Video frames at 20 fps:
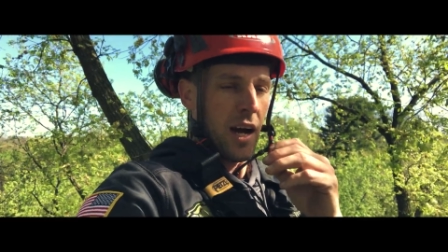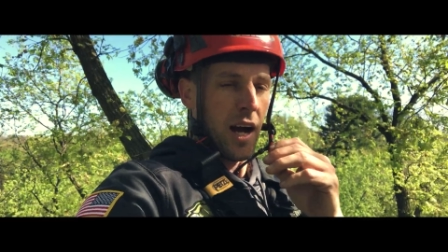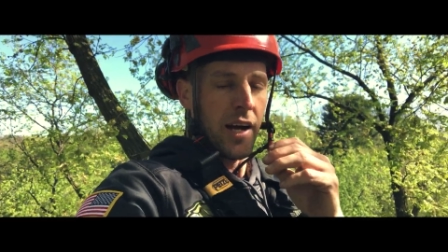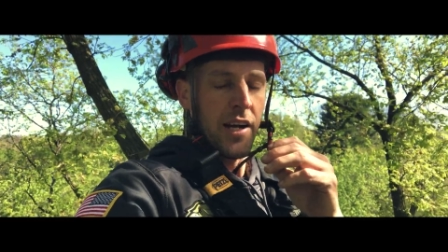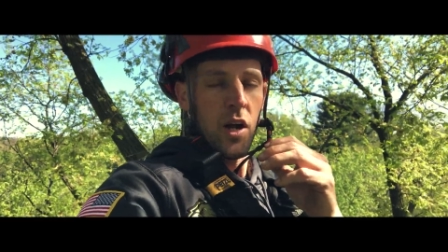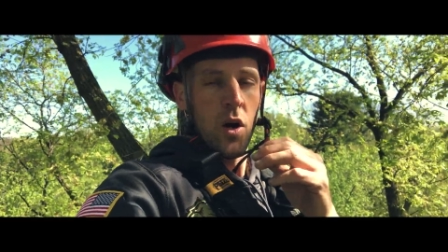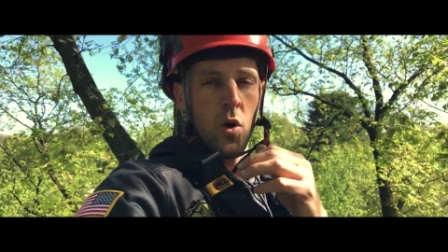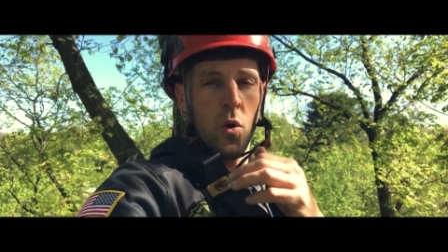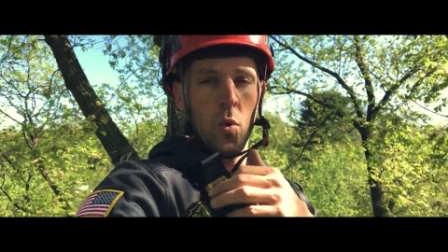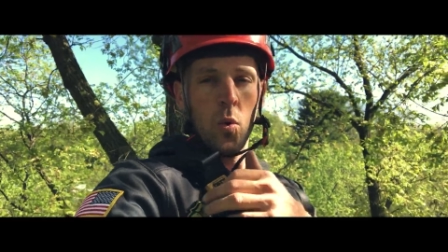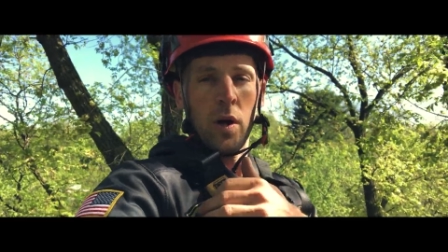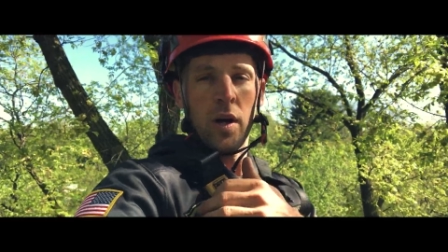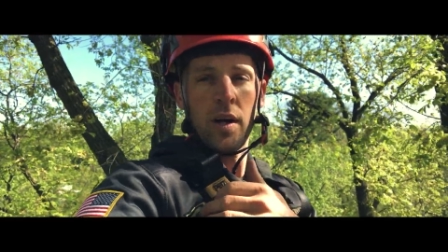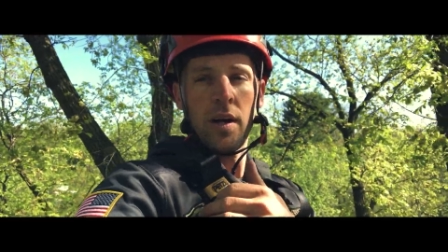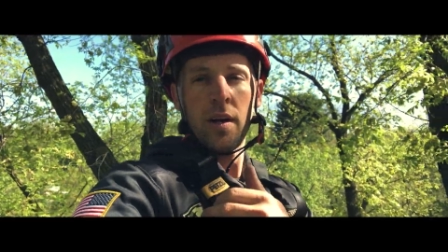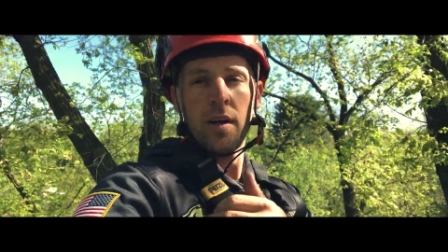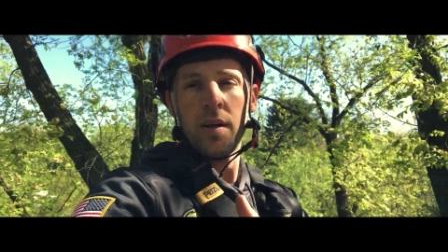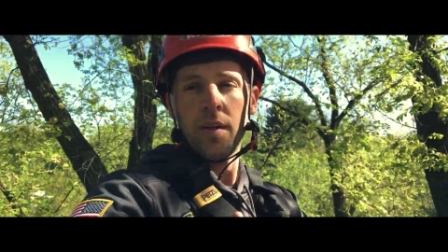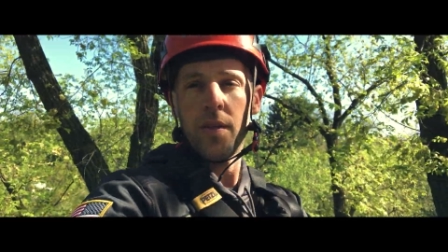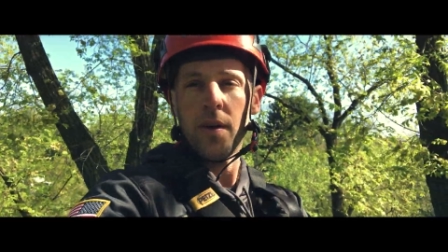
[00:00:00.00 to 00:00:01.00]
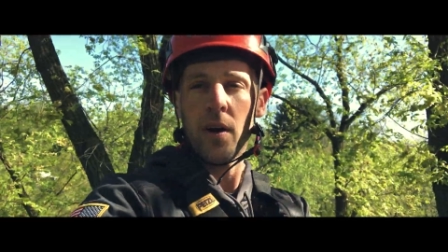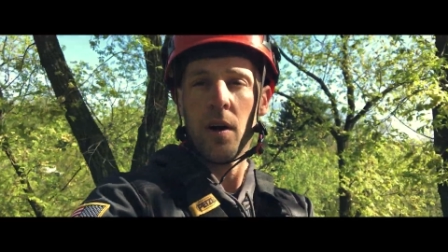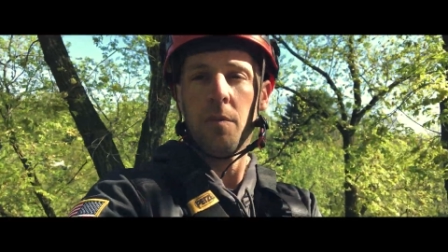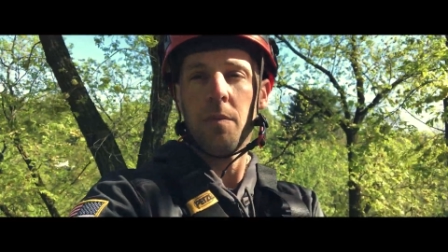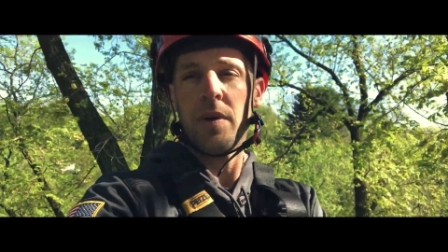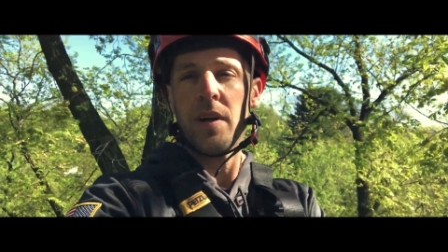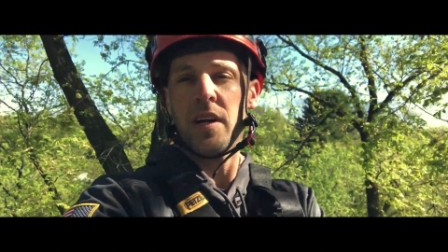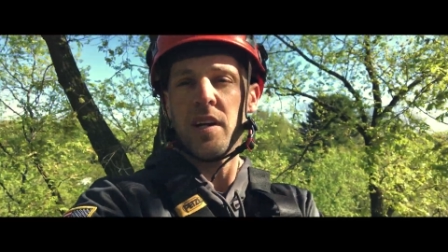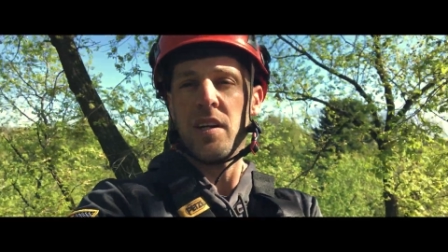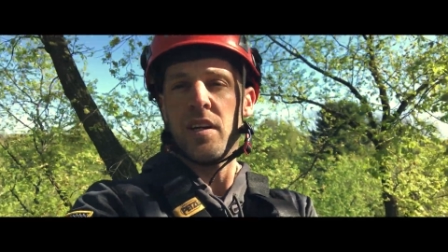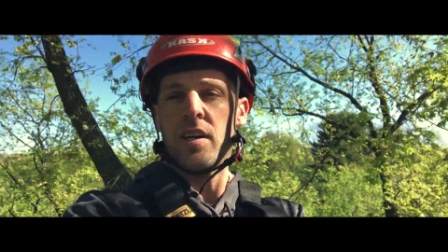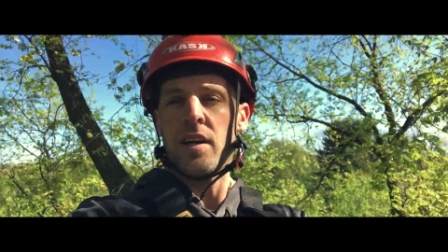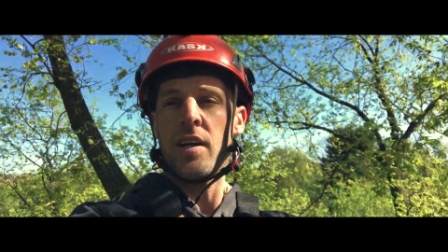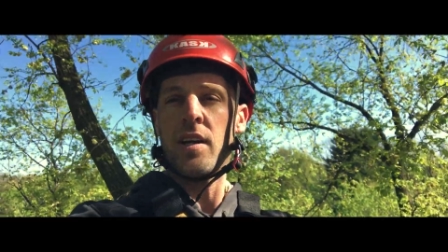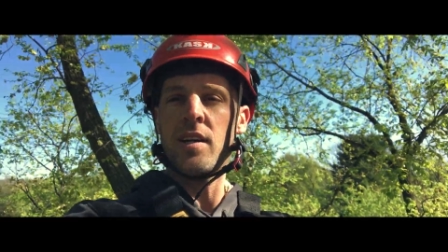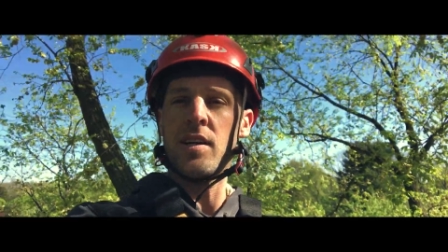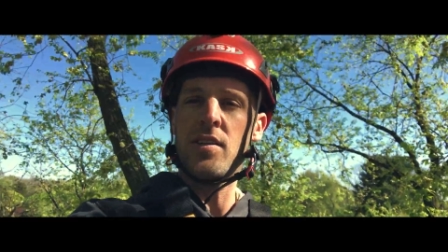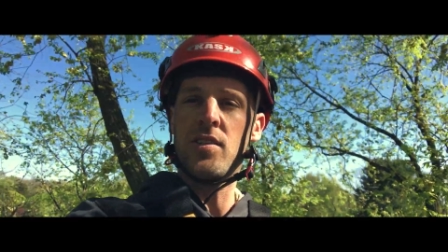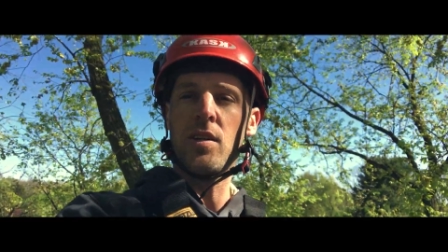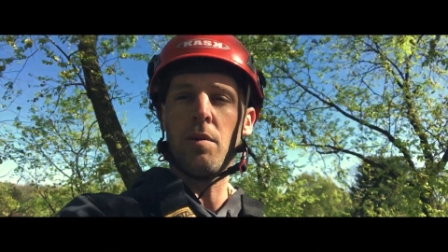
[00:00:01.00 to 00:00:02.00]
I know there have been
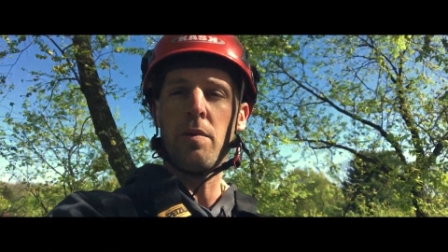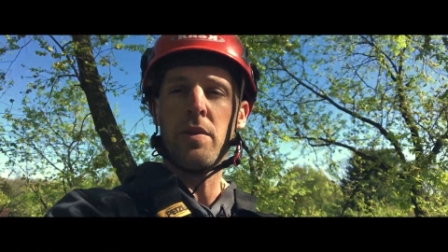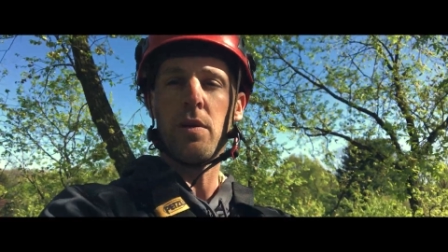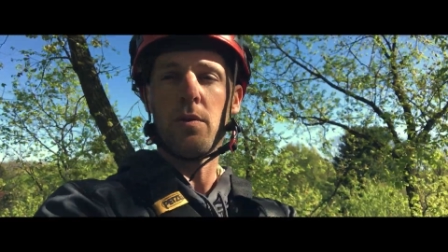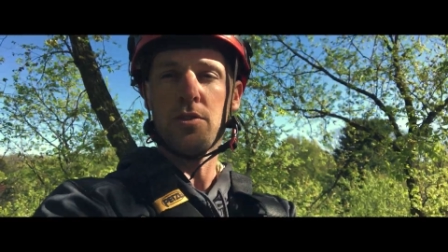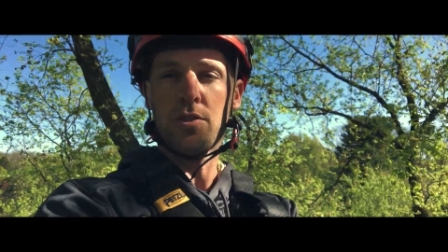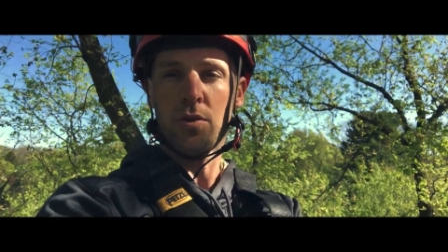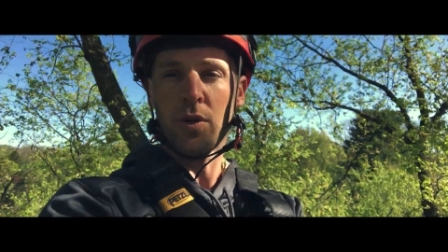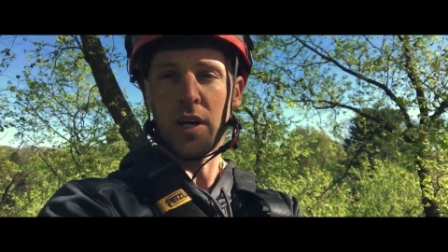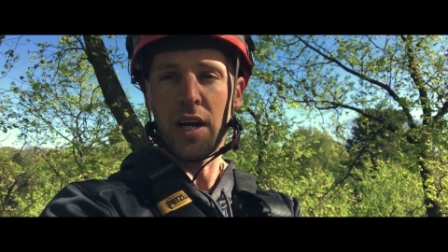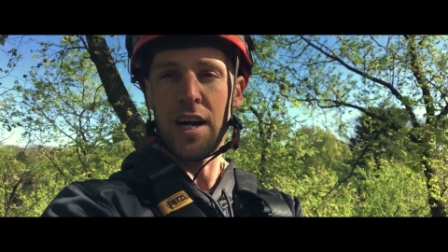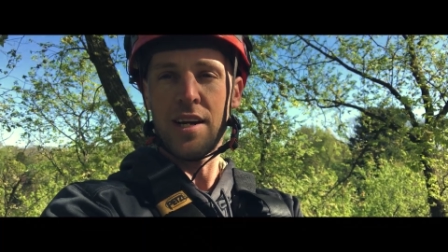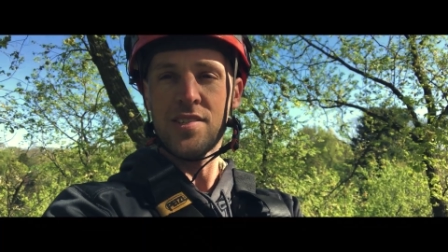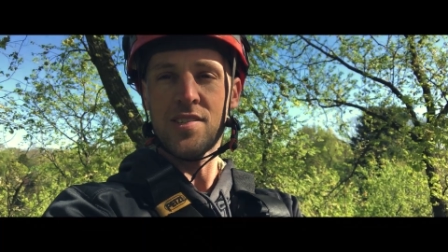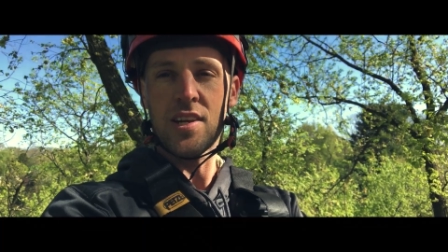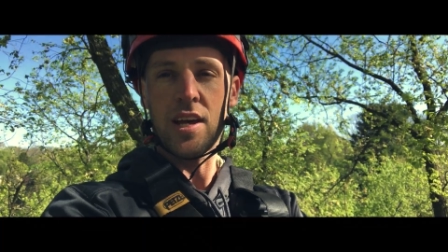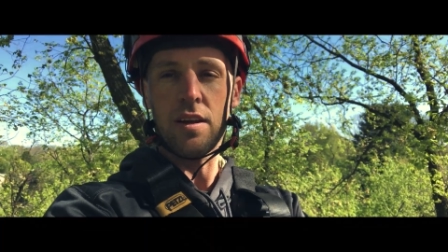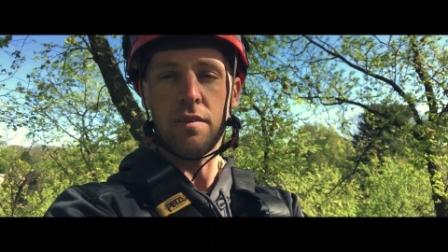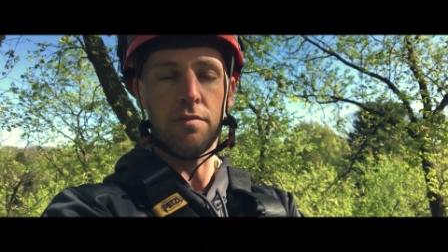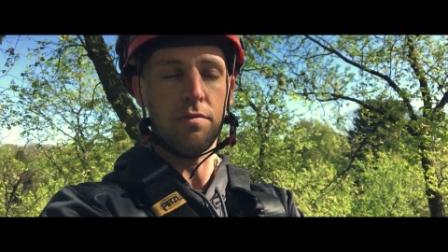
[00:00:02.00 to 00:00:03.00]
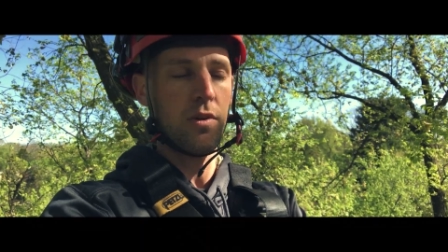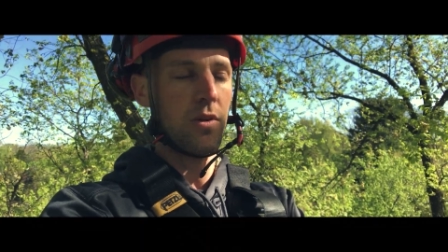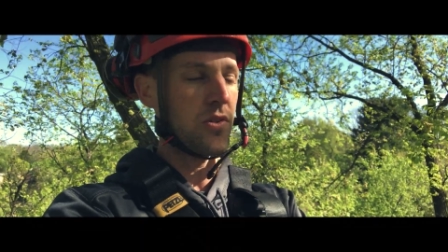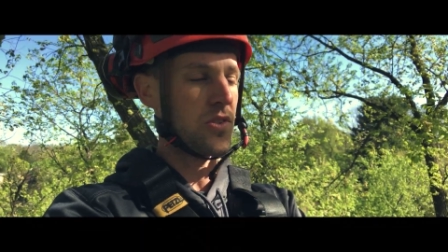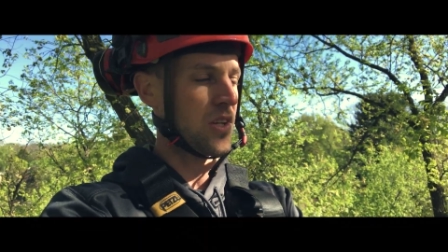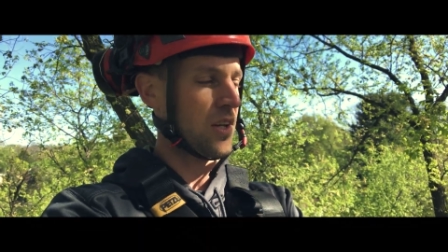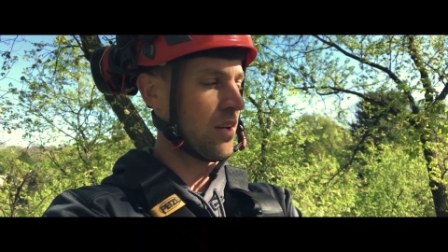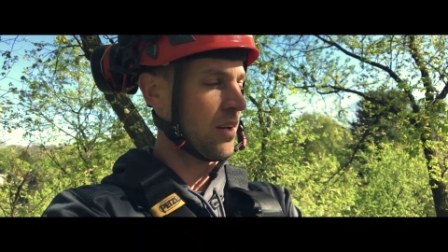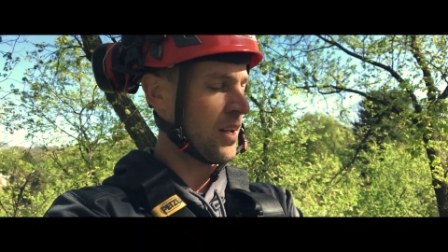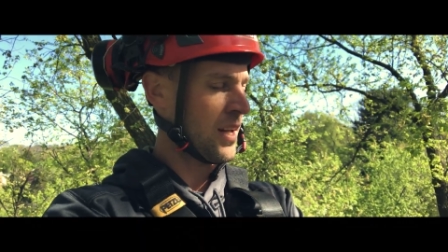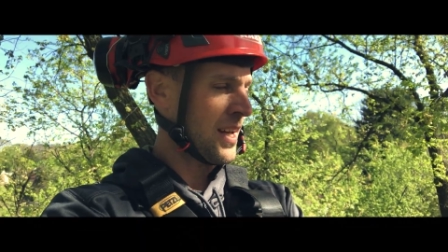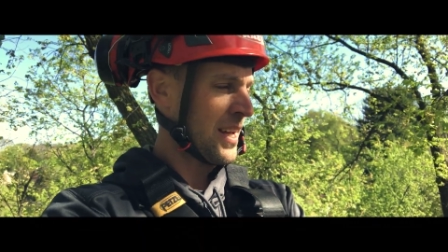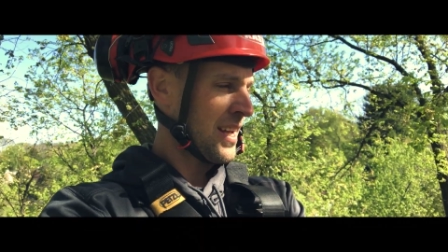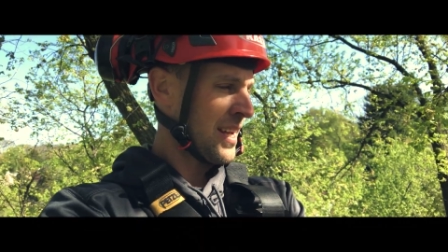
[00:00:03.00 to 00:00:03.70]
some of the original guys that have used it,